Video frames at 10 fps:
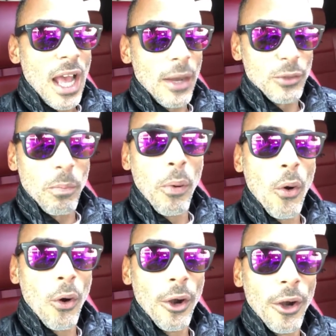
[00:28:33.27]
I was
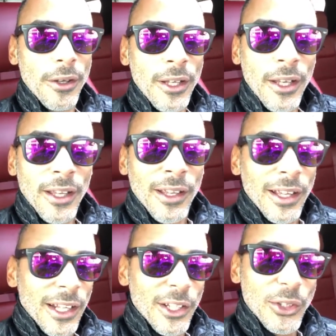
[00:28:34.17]
born
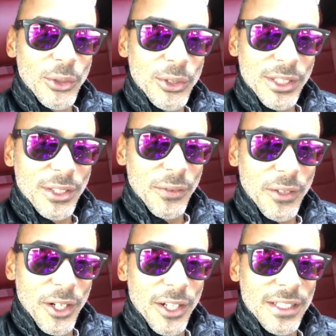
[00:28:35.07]
an enthusiast of
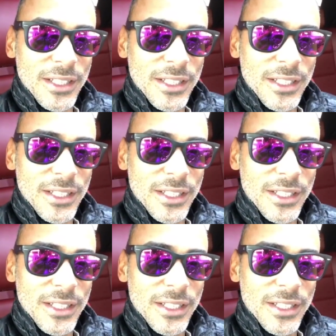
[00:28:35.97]
cars.